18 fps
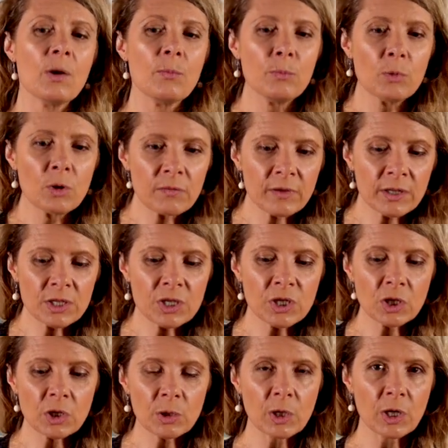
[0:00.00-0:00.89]
move into
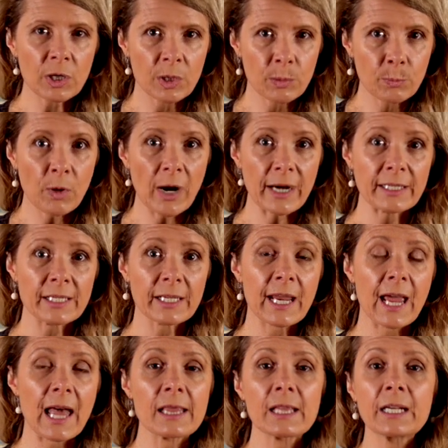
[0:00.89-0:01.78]
your
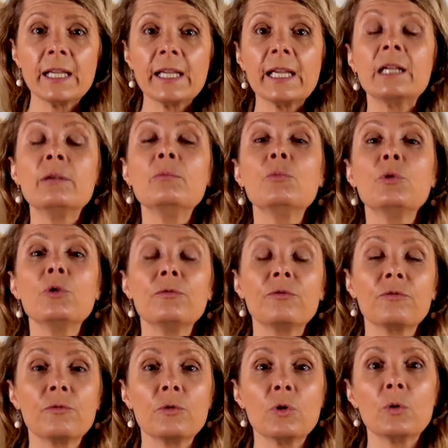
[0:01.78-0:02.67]
practicality and
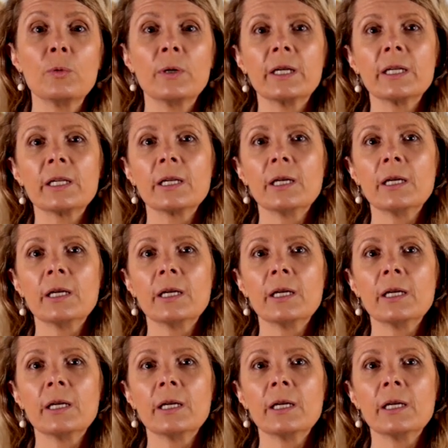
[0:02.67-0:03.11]
move forward?